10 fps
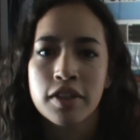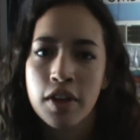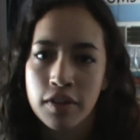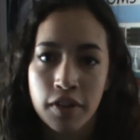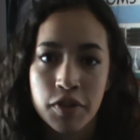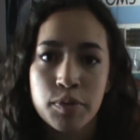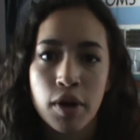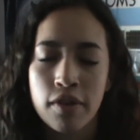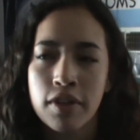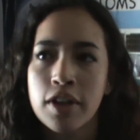I love this
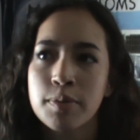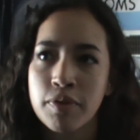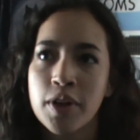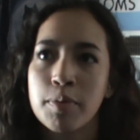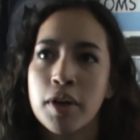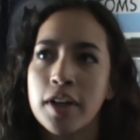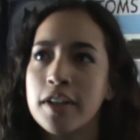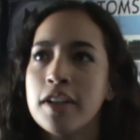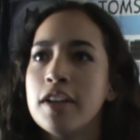part of the year. It's my favorite part.